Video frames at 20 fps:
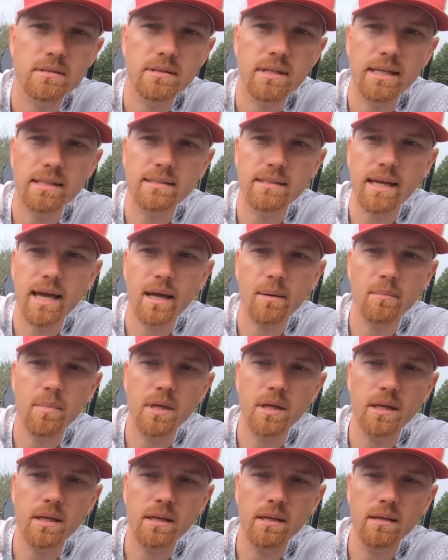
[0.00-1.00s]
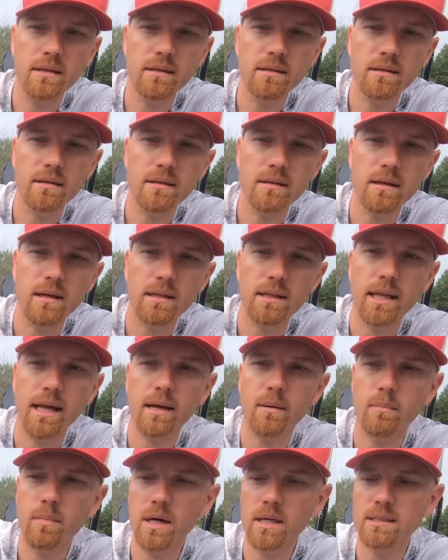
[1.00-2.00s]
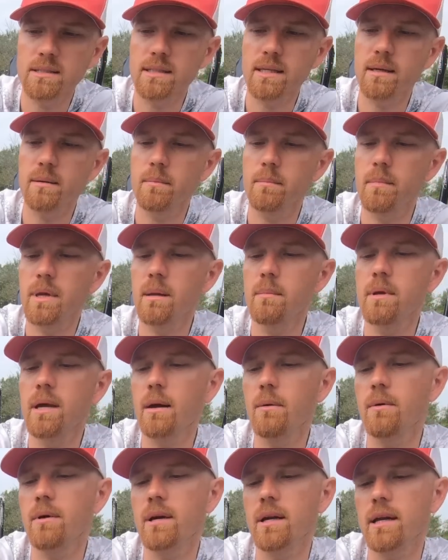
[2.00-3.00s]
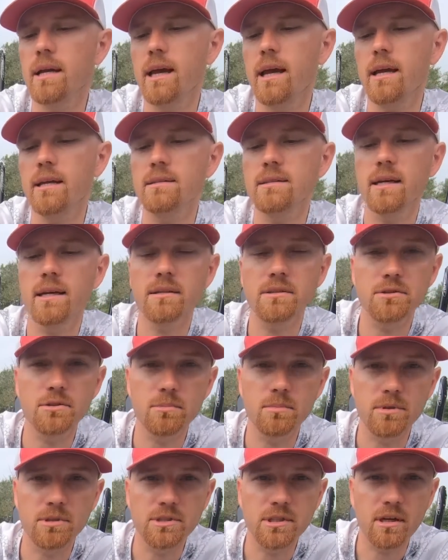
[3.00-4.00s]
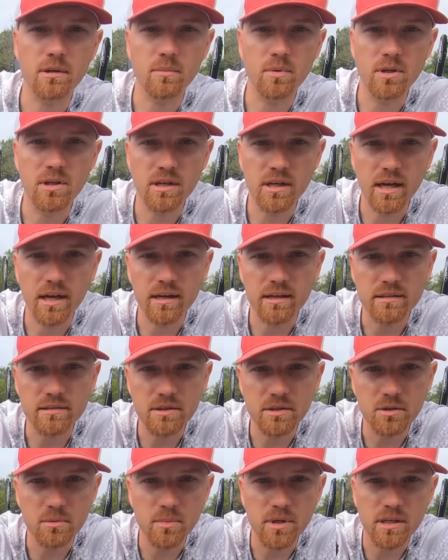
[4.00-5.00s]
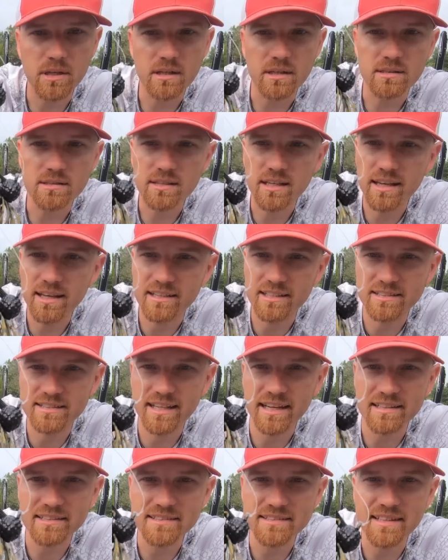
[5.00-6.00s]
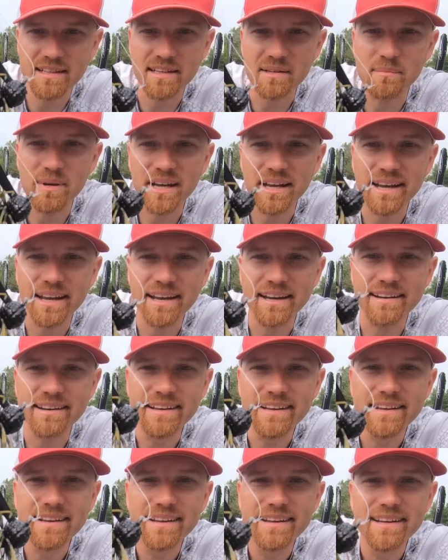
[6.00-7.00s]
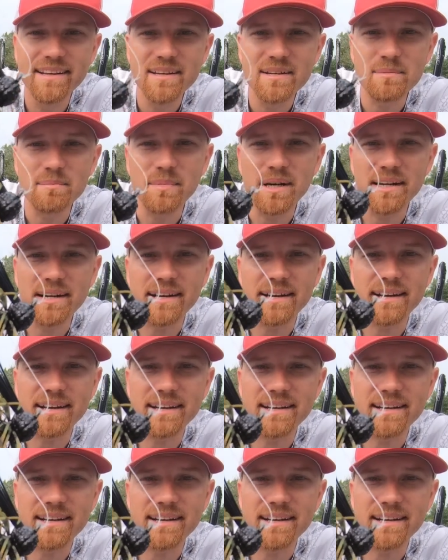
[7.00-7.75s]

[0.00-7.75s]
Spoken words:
has got me a lot of bites that maybe I wouldn't have got. It's got a super sharp hook on it too because I just got it stuck in my hand. But